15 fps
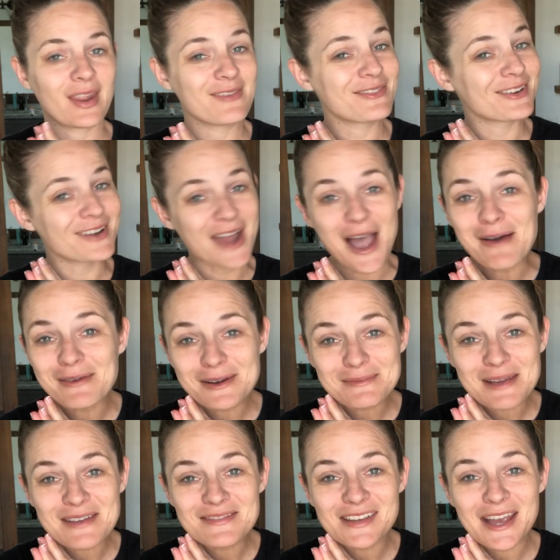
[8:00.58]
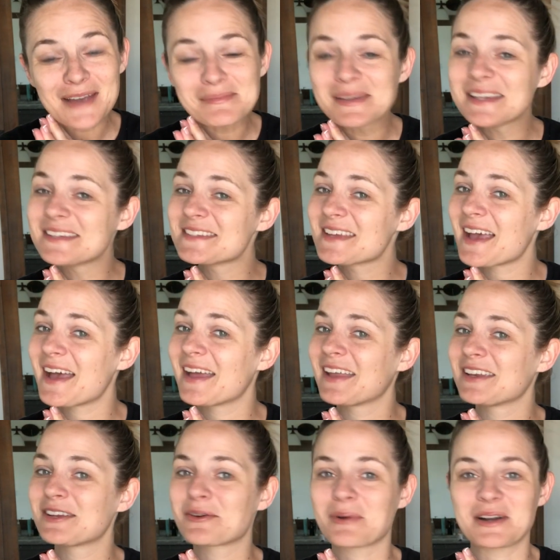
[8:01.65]
If you're not one of my VIPs
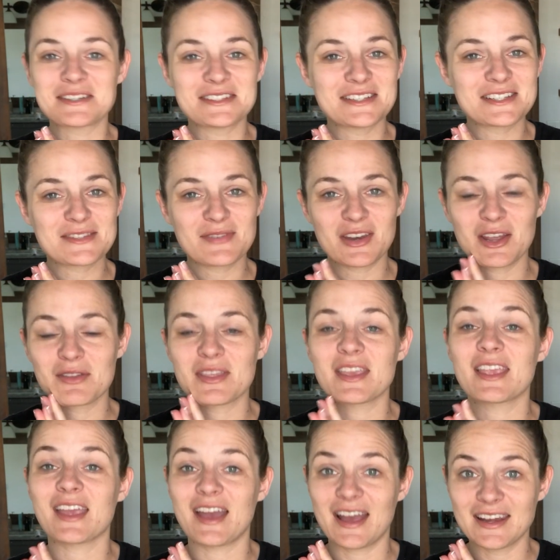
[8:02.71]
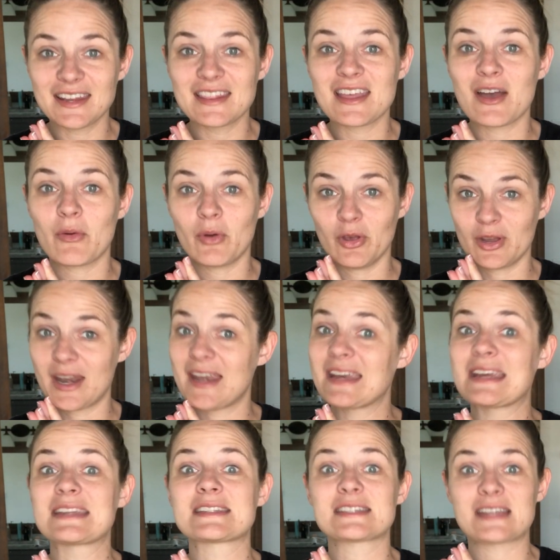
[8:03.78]
yet and you're watching this video thinking I need that oil and I
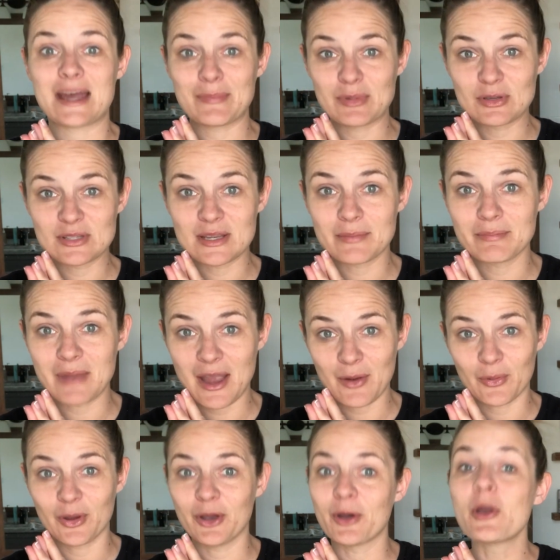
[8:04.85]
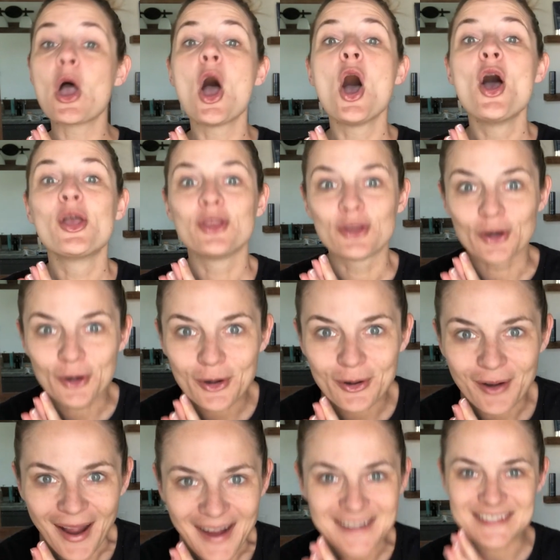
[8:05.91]
need to stop using my oil, you're
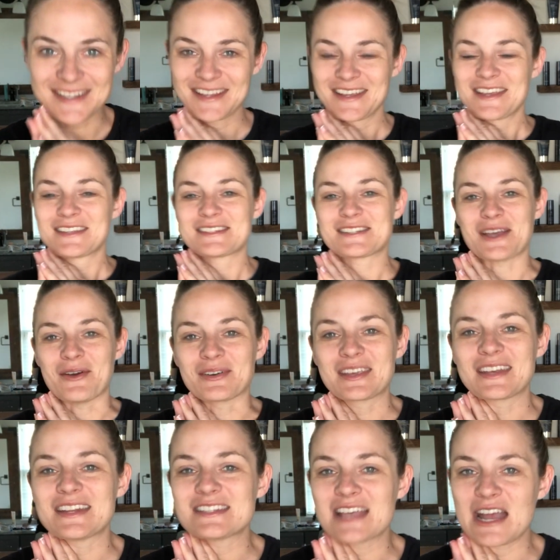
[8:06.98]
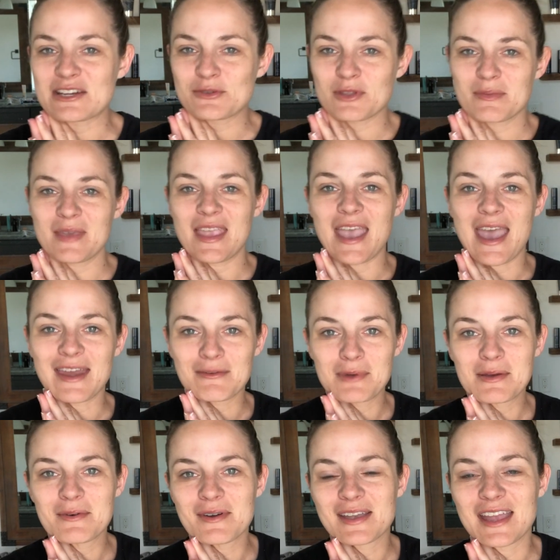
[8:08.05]
correct. So get in touch with me and
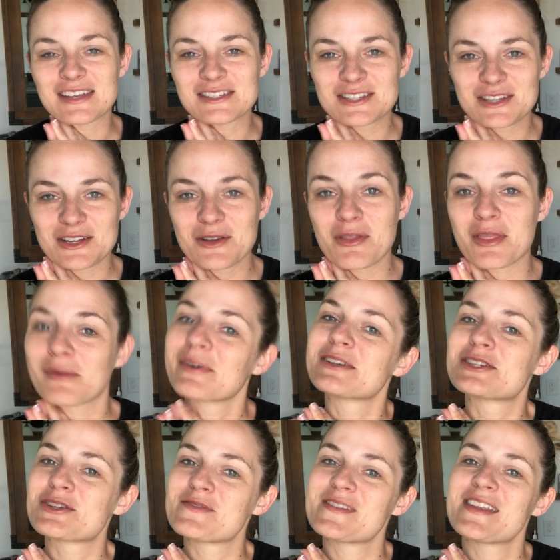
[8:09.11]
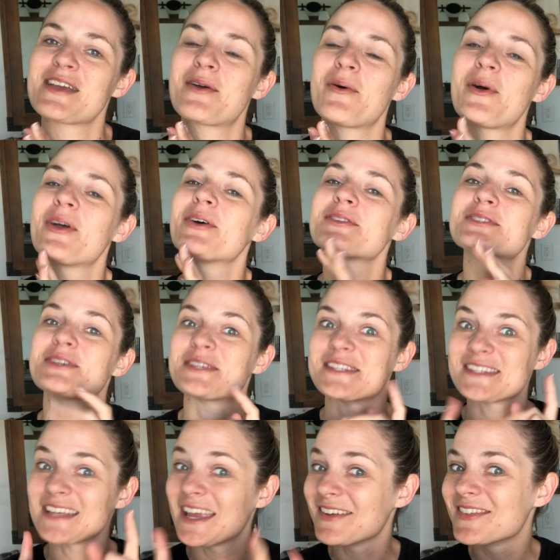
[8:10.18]
we will get you the Rejuveniqe oil to
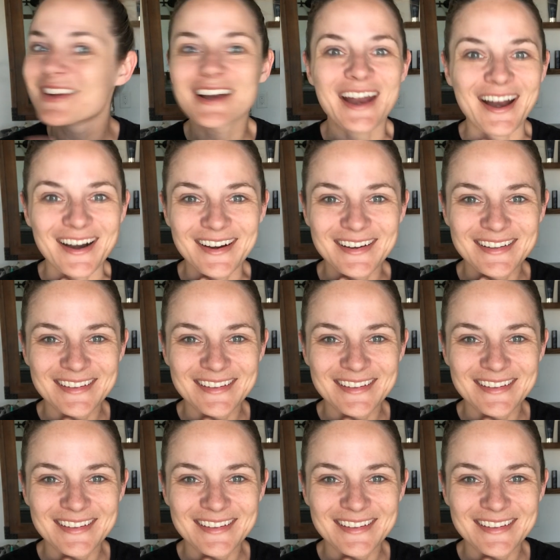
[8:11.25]
save your hair.